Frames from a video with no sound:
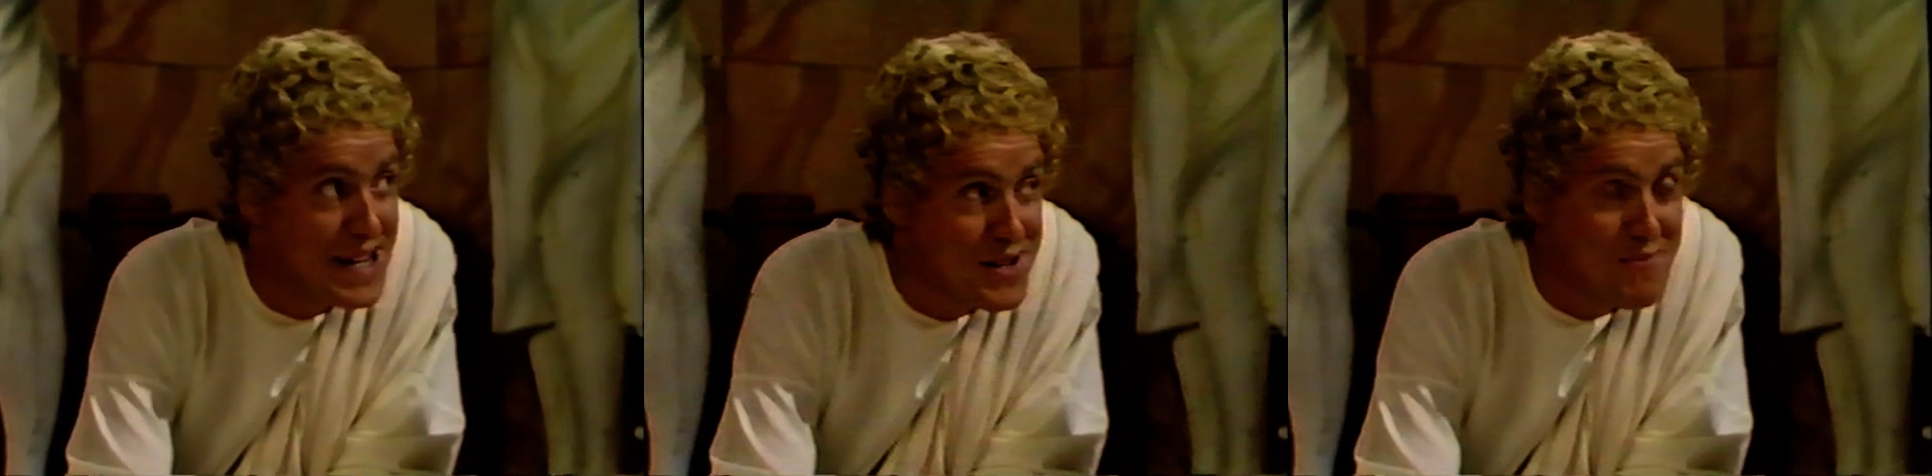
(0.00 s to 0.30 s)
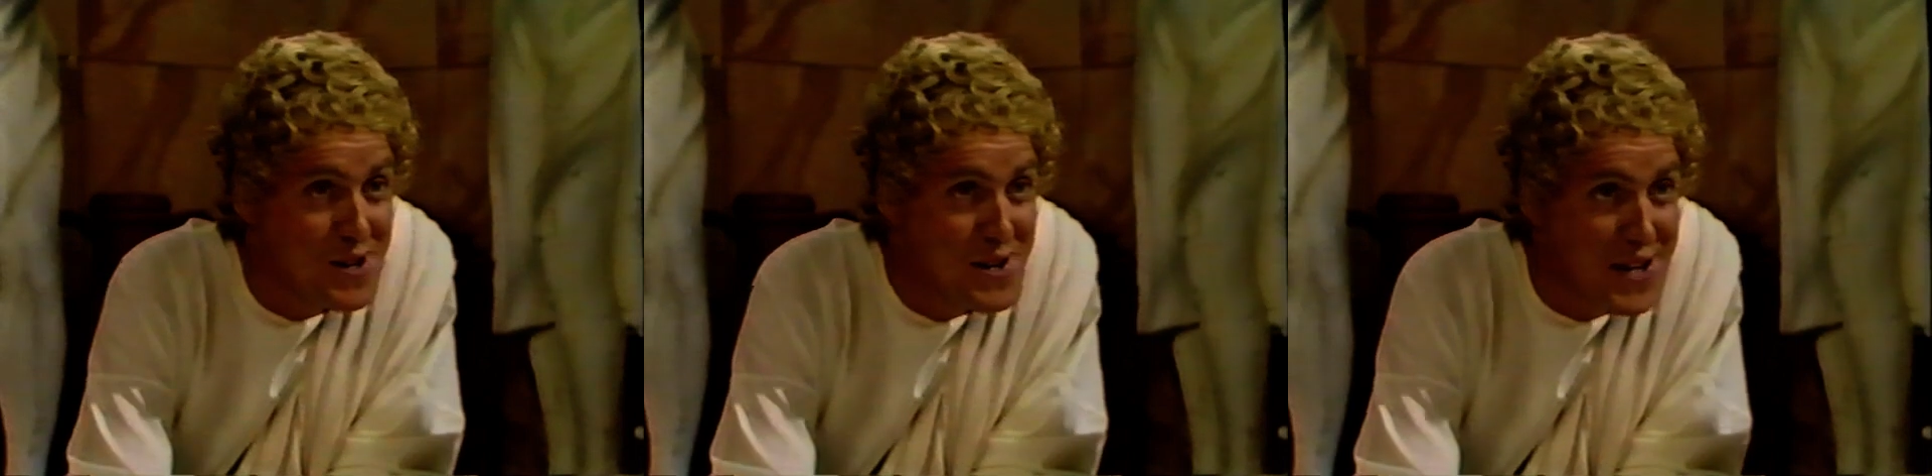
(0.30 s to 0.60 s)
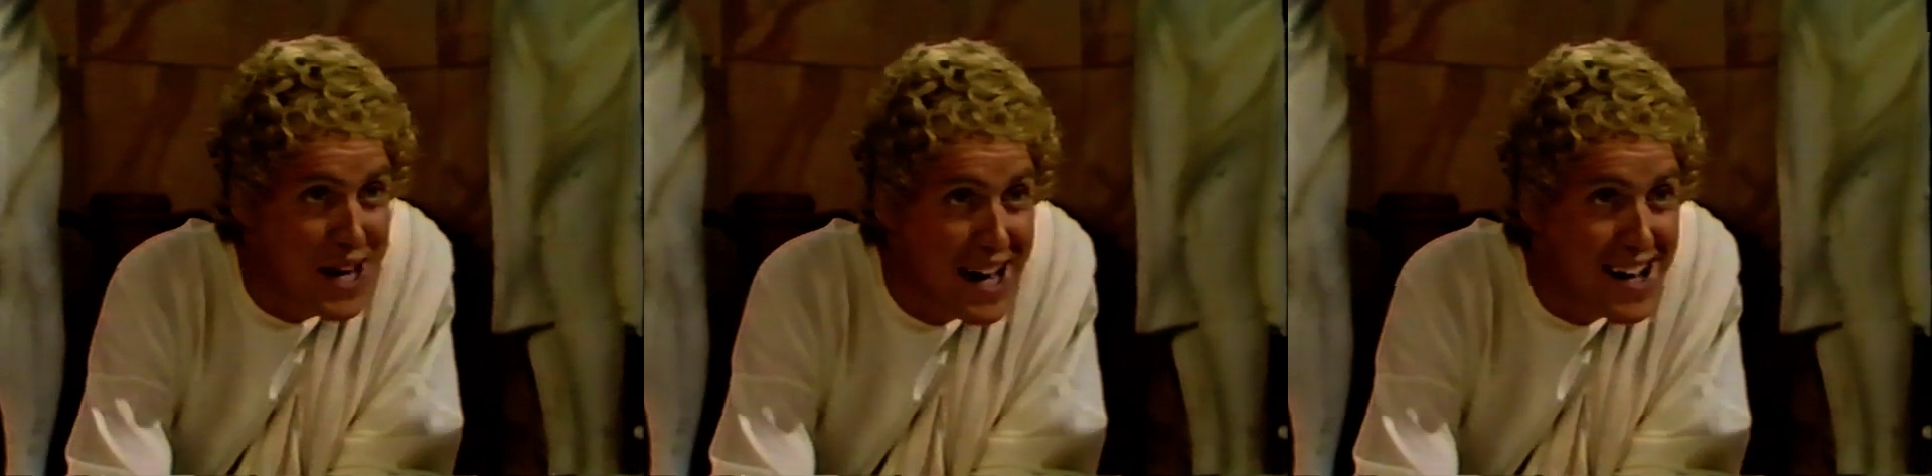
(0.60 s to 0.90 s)
to work
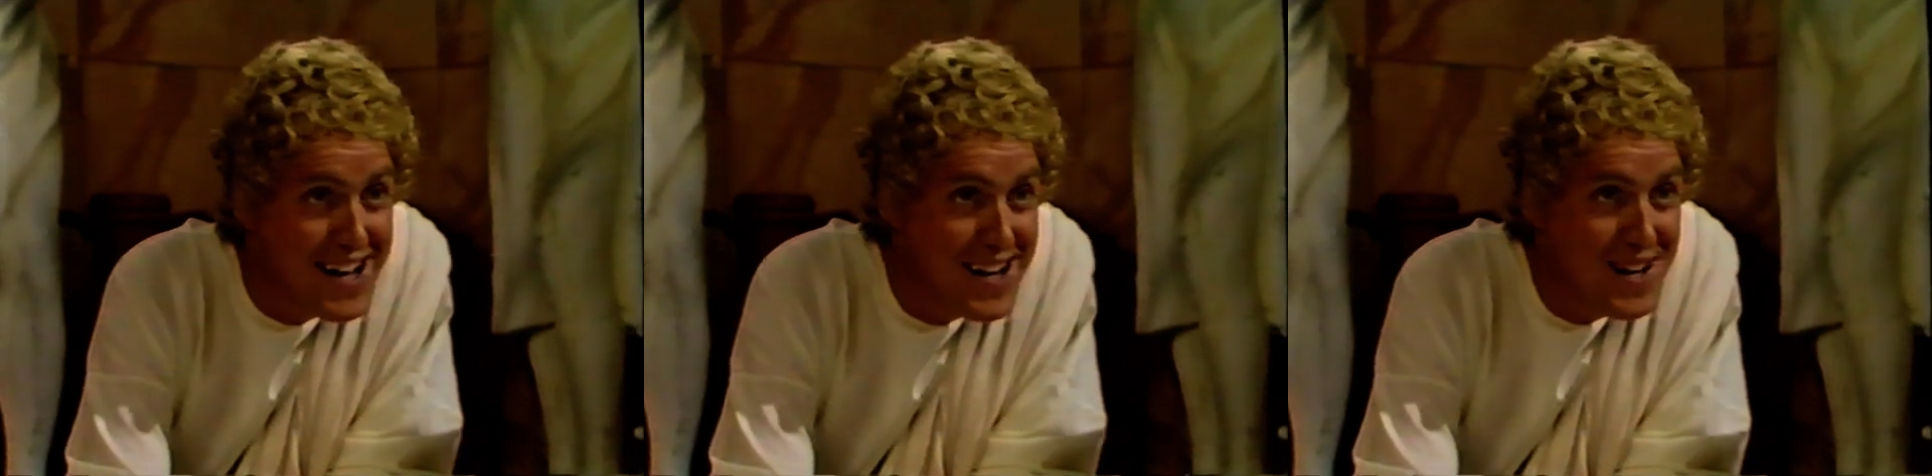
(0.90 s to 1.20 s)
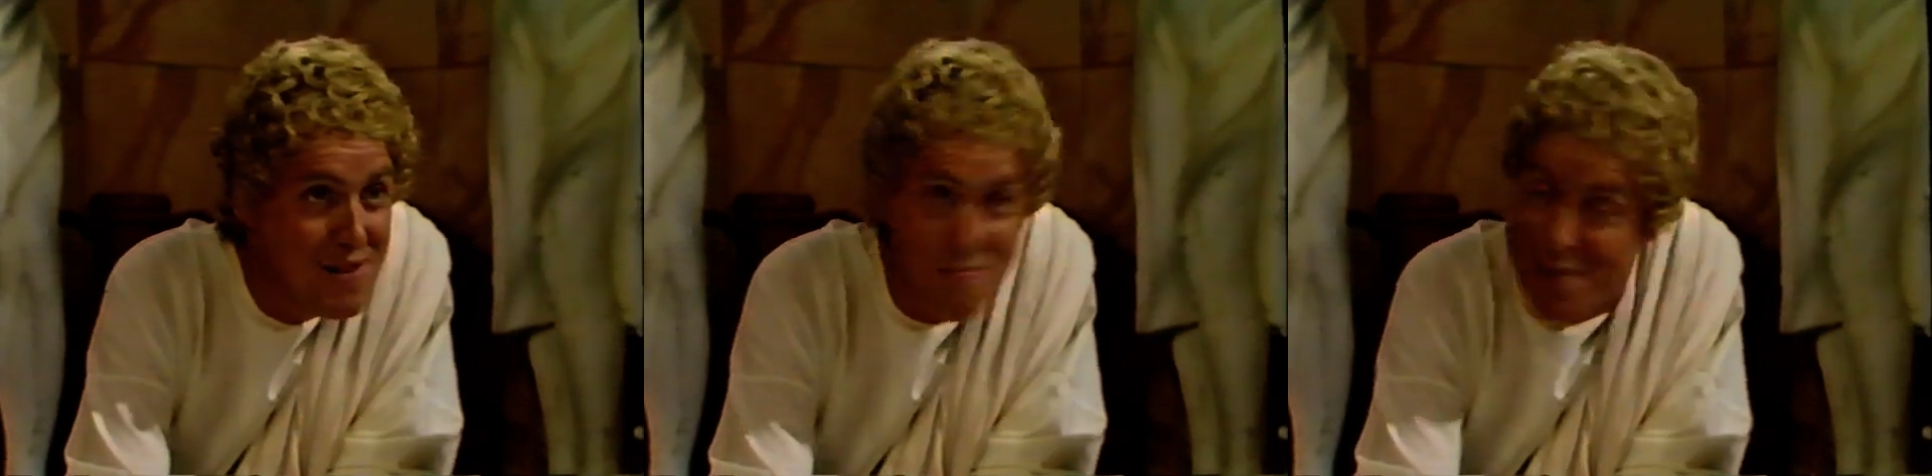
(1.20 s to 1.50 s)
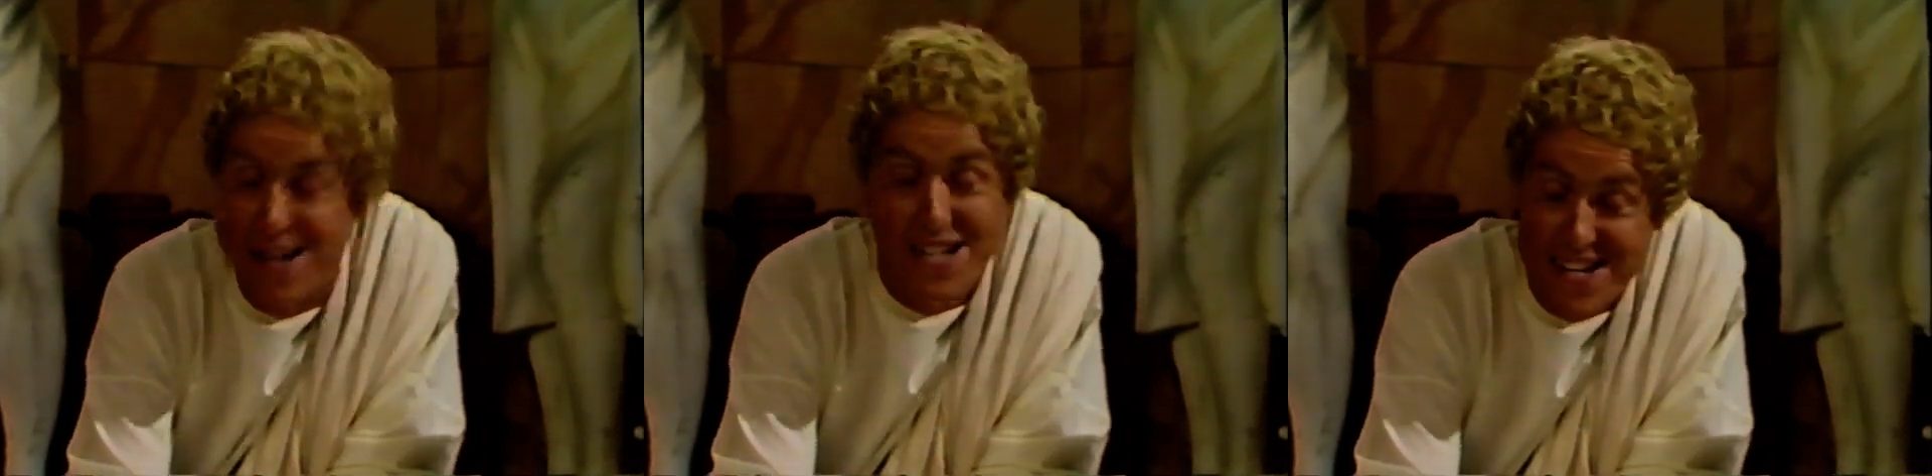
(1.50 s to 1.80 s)
here,
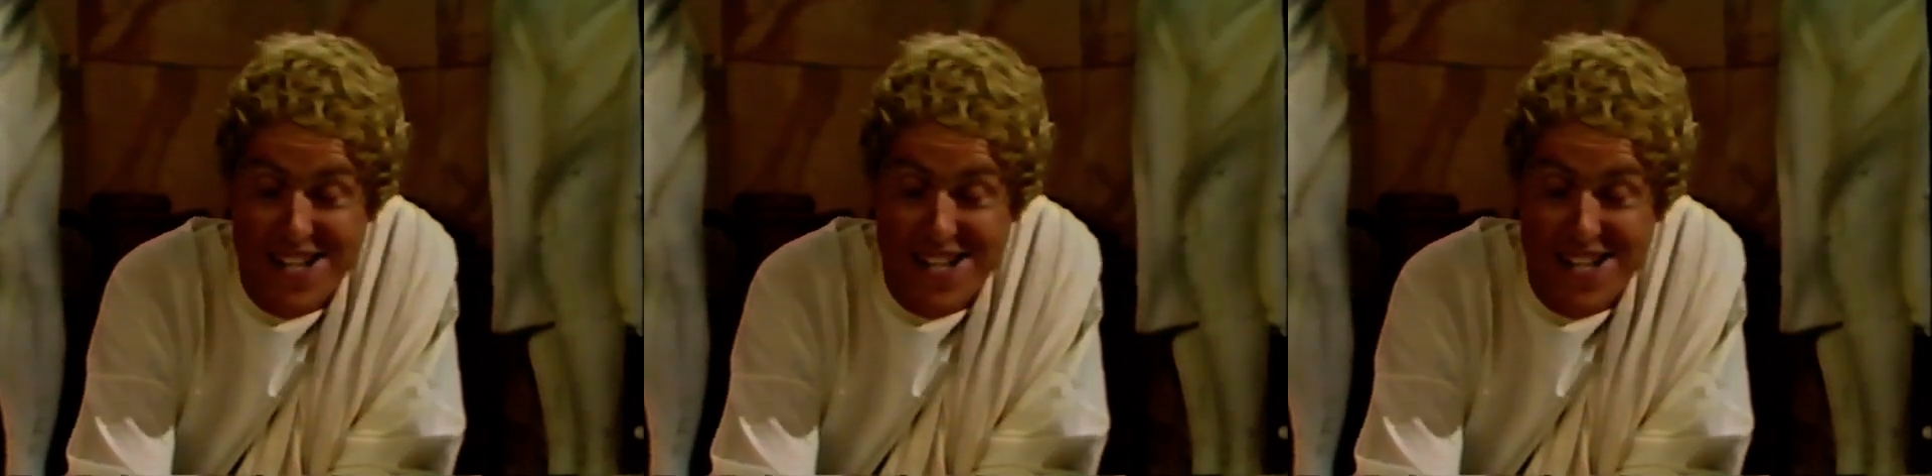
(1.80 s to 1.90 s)
but it